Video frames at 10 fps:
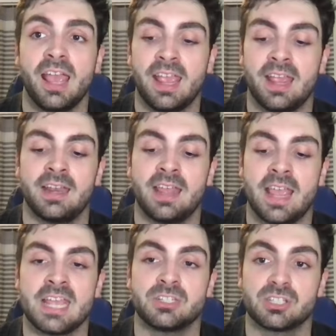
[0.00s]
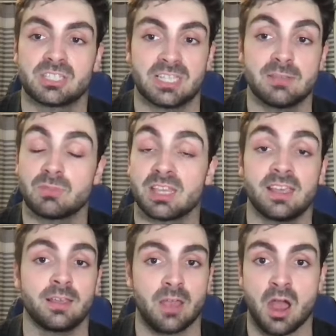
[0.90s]
and it just seemed like
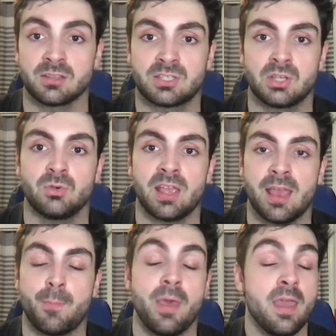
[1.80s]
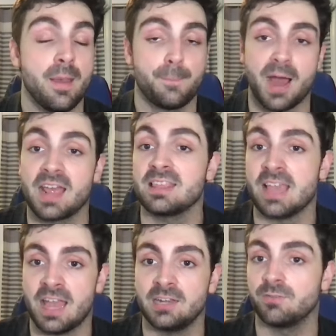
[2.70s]
it got to him by the
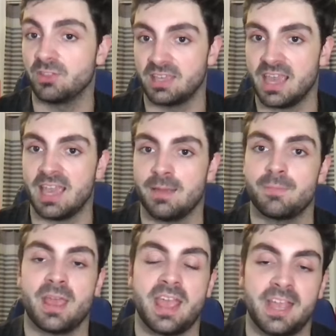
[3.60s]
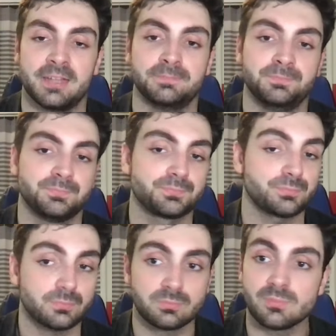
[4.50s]
end of the game and
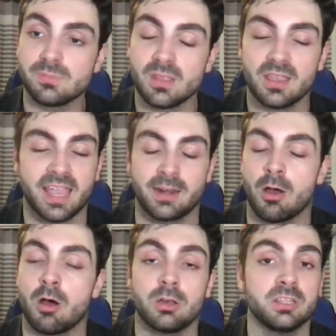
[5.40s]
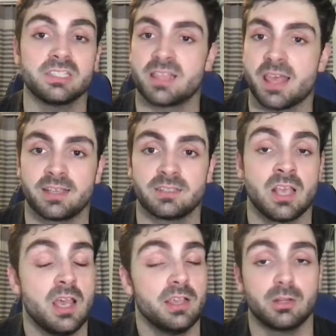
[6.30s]
again all these things
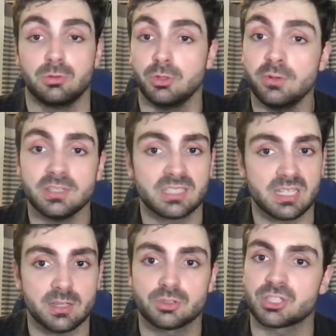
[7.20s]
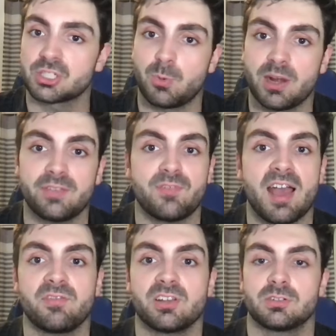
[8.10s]
you know Luka's still just
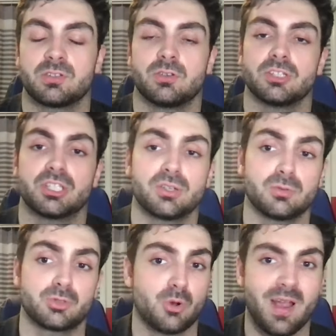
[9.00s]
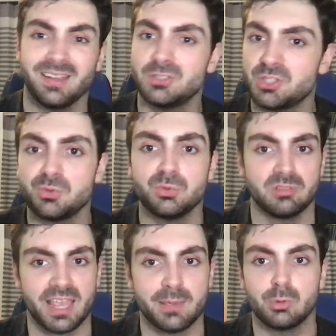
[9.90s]
25 years old so trying to
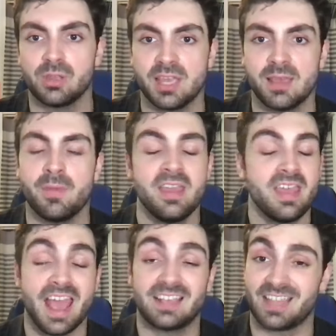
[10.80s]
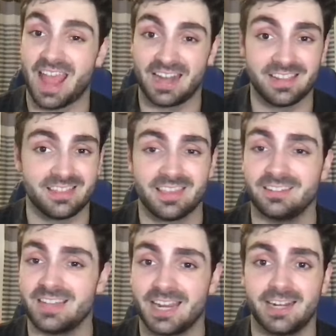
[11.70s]
label him as anything
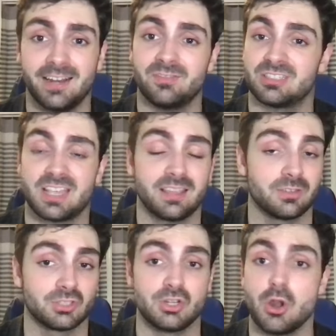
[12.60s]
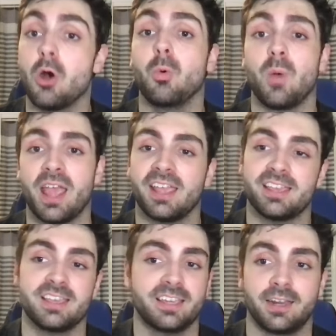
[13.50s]
negative and saying there's no way
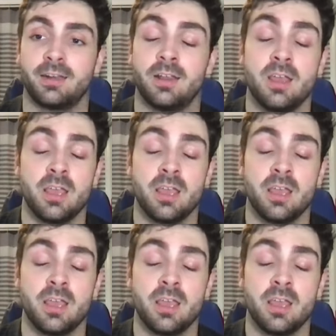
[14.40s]
he can